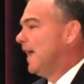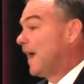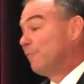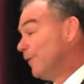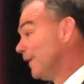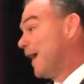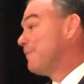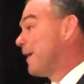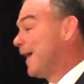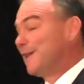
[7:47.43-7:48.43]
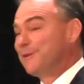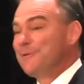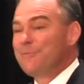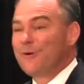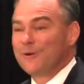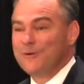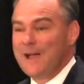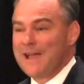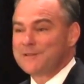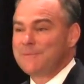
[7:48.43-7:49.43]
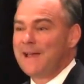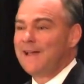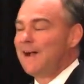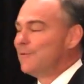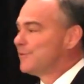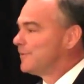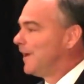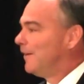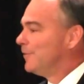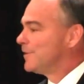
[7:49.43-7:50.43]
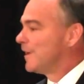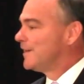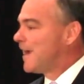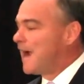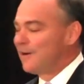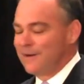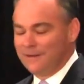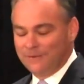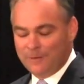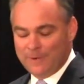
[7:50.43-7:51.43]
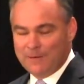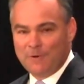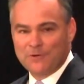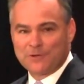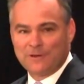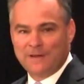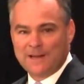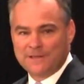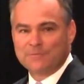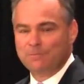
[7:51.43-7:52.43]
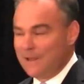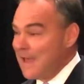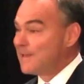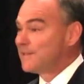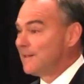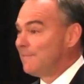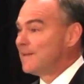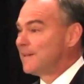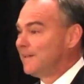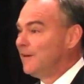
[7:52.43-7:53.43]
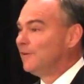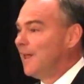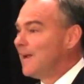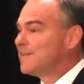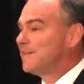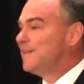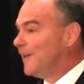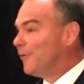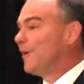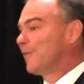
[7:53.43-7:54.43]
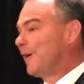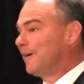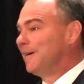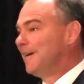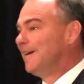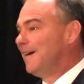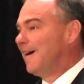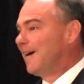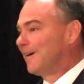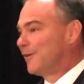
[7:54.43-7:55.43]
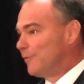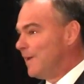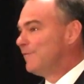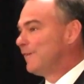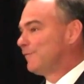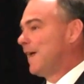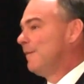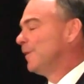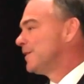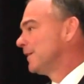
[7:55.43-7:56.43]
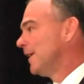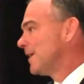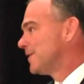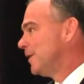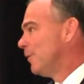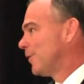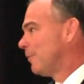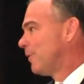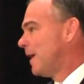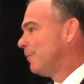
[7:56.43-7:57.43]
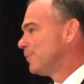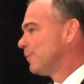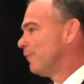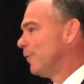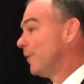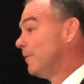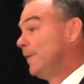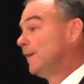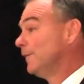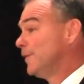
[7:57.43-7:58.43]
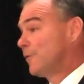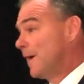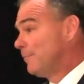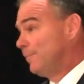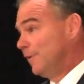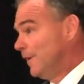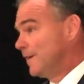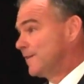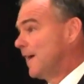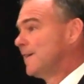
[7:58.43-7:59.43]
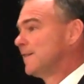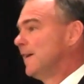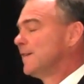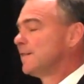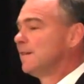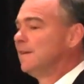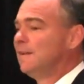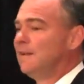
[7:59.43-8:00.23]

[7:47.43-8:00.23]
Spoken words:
And I really got mad at the reporter who asked me. I was tired and a little bit emotional, and I just blasted him by saying, you know, let us deal with our grieving families and let us deal with our problems before we immediately try to politicize this.